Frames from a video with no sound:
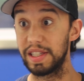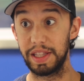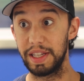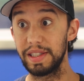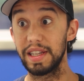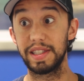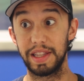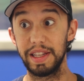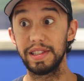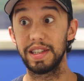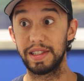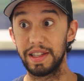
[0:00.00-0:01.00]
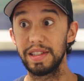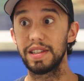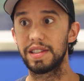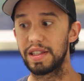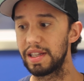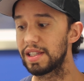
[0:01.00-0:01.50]
Is it this? Is it this? Is it this?
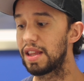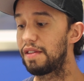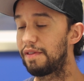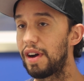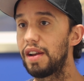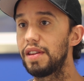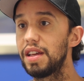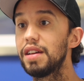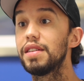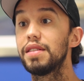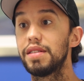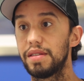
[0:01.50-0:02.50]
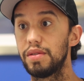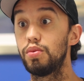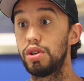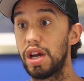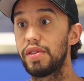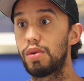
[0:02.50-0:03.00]
Is it this? And then finally,
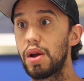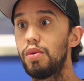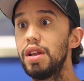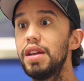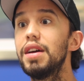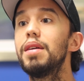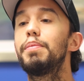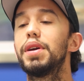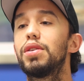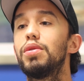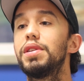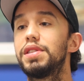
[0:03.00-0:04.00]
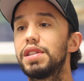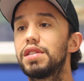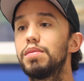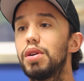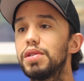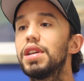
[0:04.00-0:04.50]
when you have the right one, Bitcoin
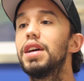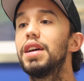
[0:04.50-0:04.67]
system goes,